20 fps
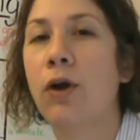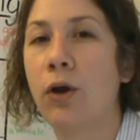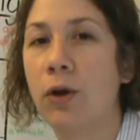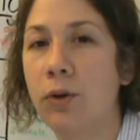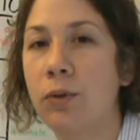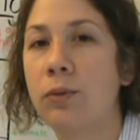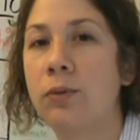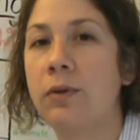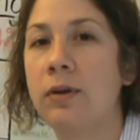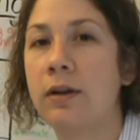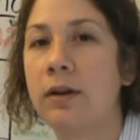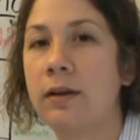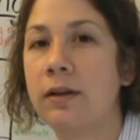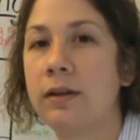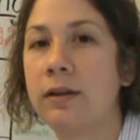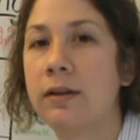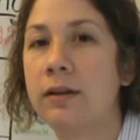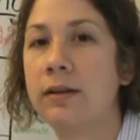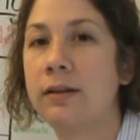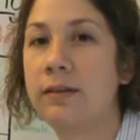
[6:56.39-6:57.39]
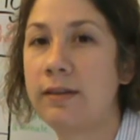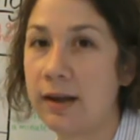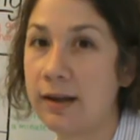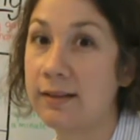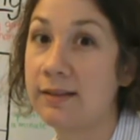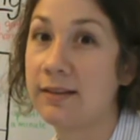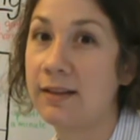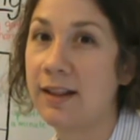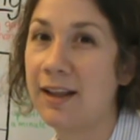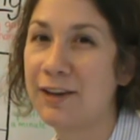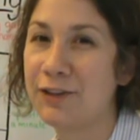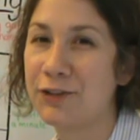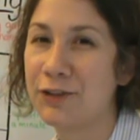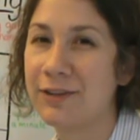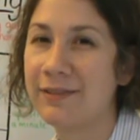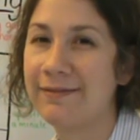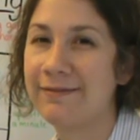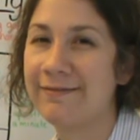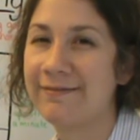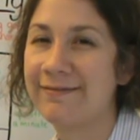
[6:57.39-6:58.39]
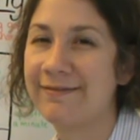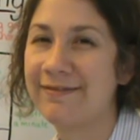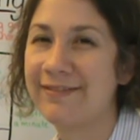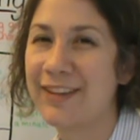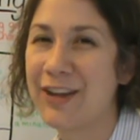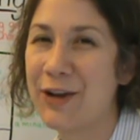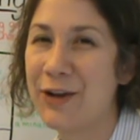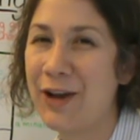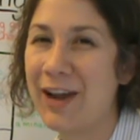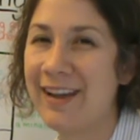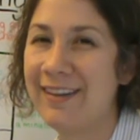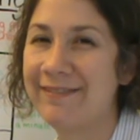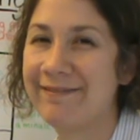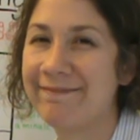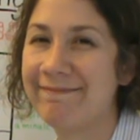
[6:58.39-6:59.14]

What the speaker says: own text selection. Okay?